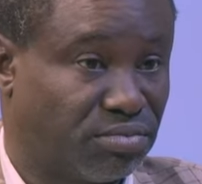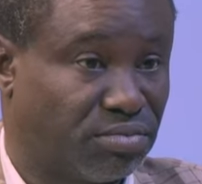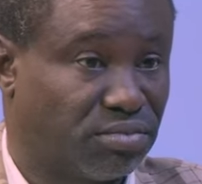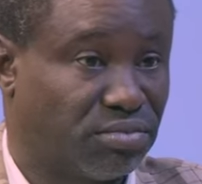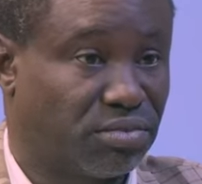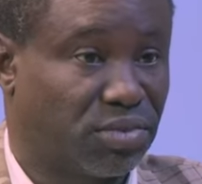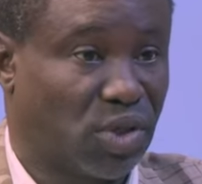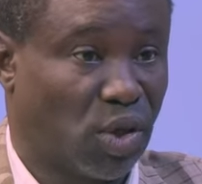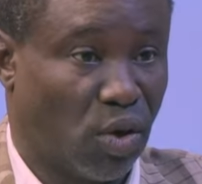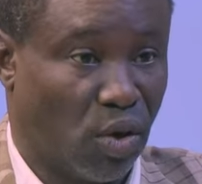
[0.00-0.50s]

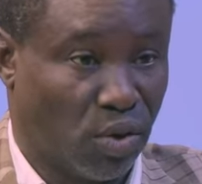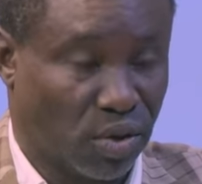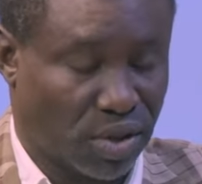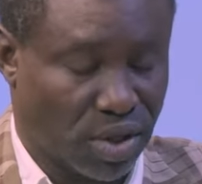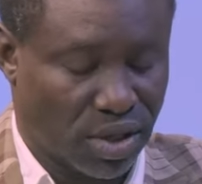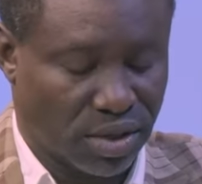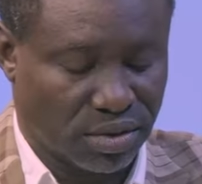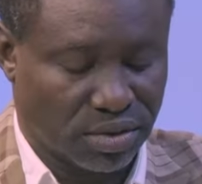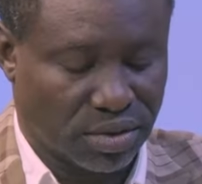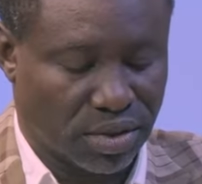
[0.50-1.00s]
Okay.
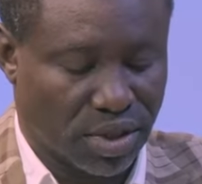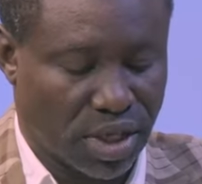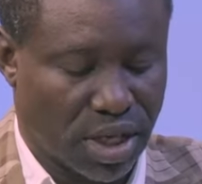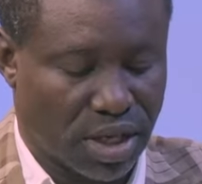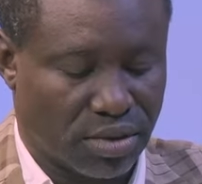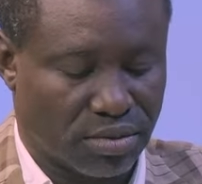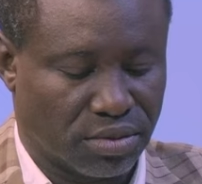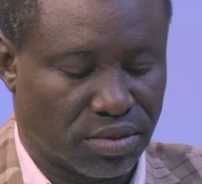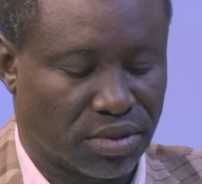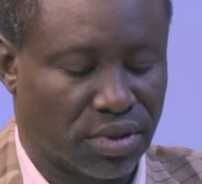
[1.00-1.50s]
Okay. I was going to uh,
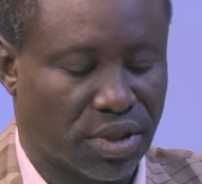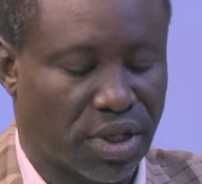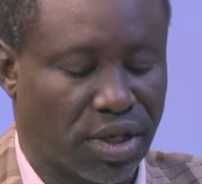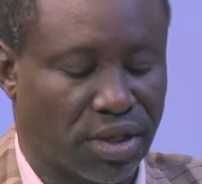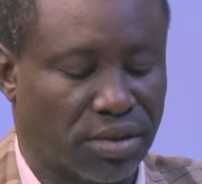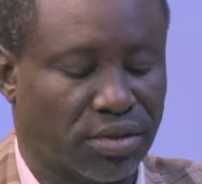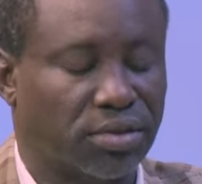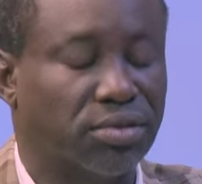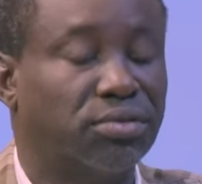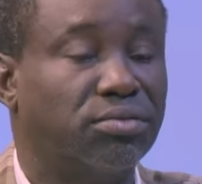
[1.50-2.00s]
eh, ask that uh, if eh,
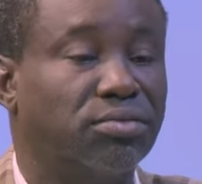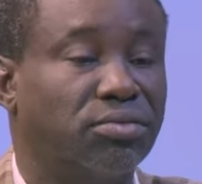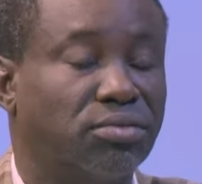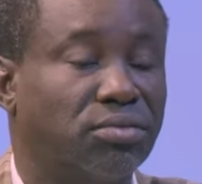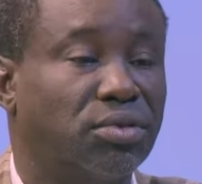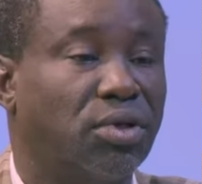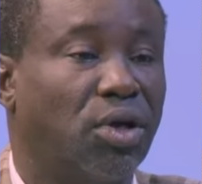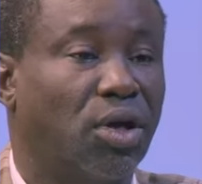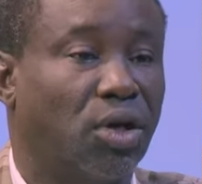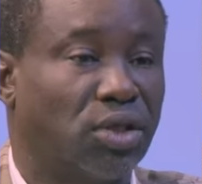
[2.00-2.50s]
it's
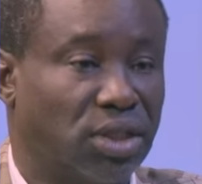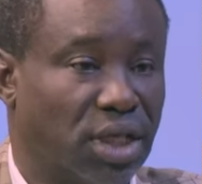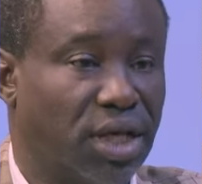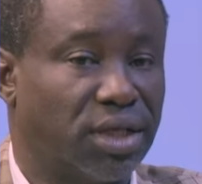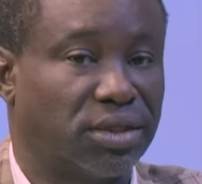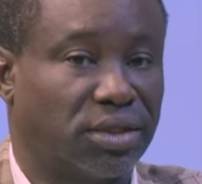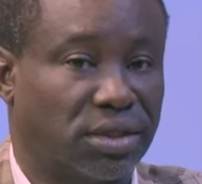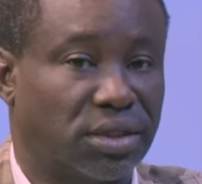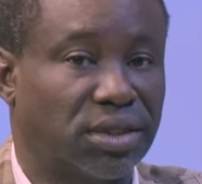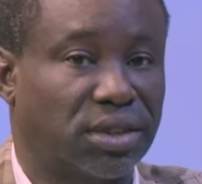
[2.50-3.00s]
genetic.
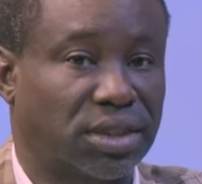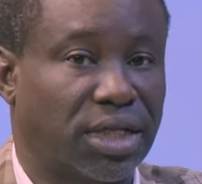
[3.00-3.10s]
Yes, you know. it